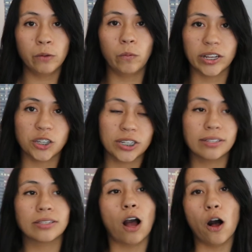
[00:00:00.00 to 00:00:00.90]
which
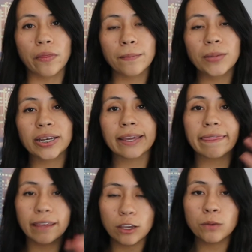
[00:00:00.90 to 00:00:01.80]
is all the money
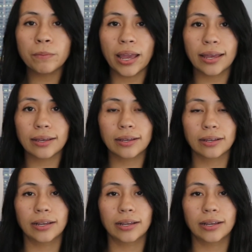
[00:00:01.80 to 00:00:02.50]
that you make